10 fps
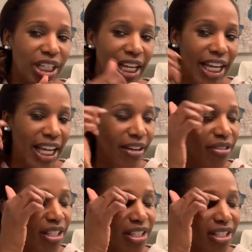And I have
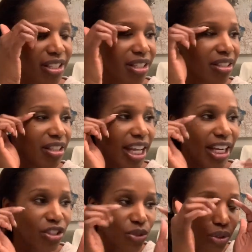this
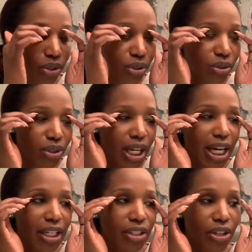natural
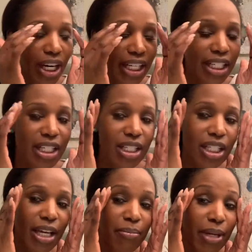kind of darkness
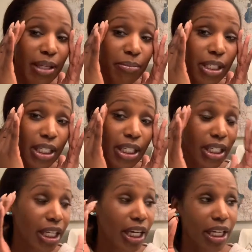that may be
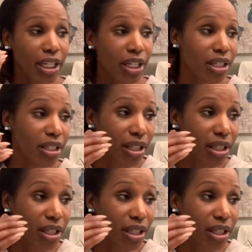like a